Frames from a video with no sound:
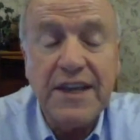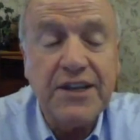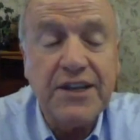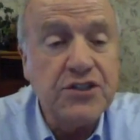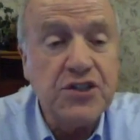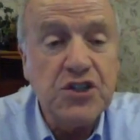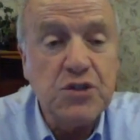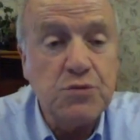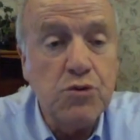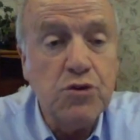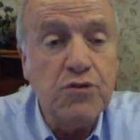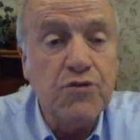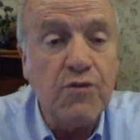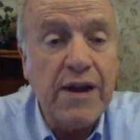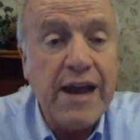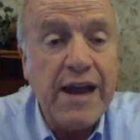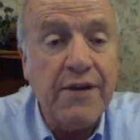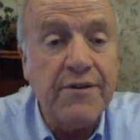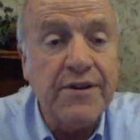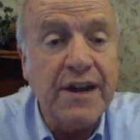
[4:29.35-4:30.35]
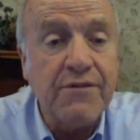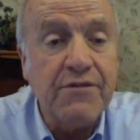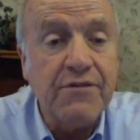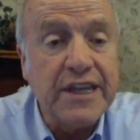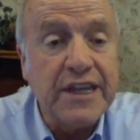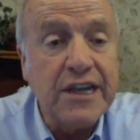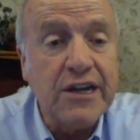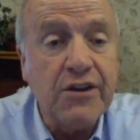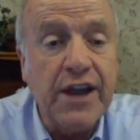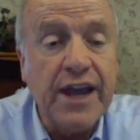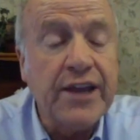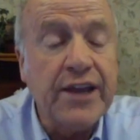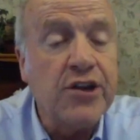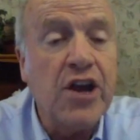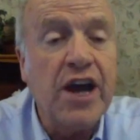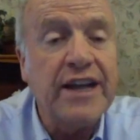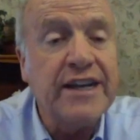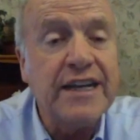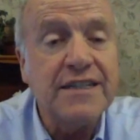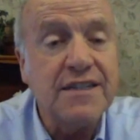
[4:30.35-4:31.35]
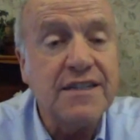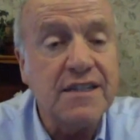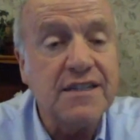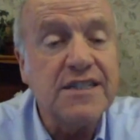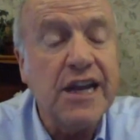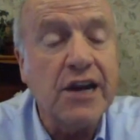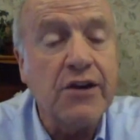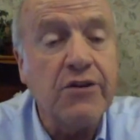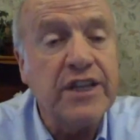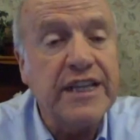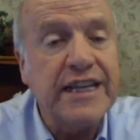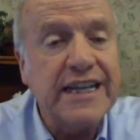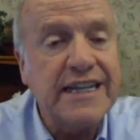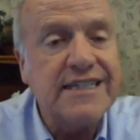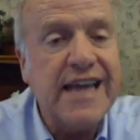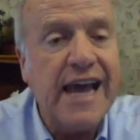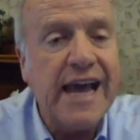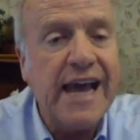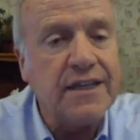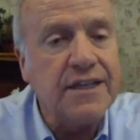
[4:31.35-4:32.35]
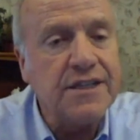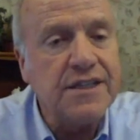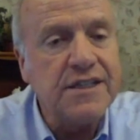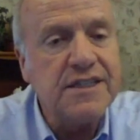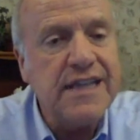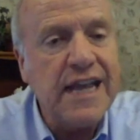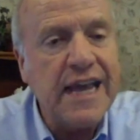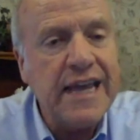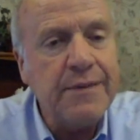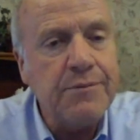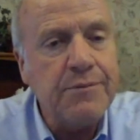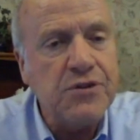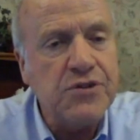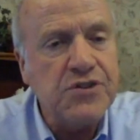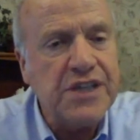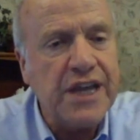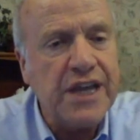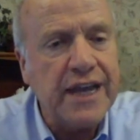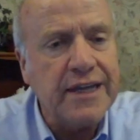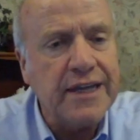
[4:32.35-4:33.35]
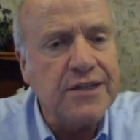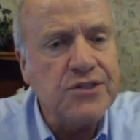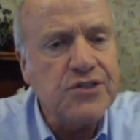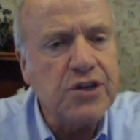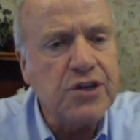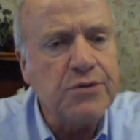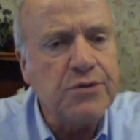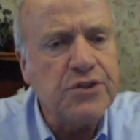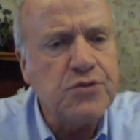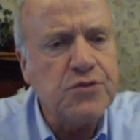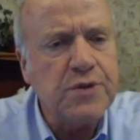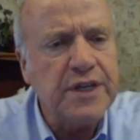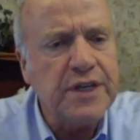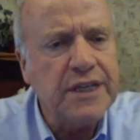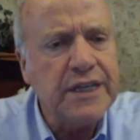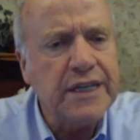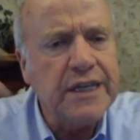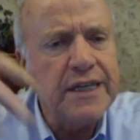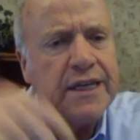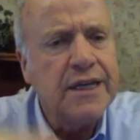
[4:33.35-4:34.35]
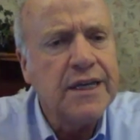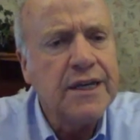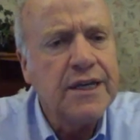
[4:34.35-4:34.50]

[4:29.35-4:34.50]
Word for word: can just move around every year and not necessarily yeah. exactly the same you're saying so it's really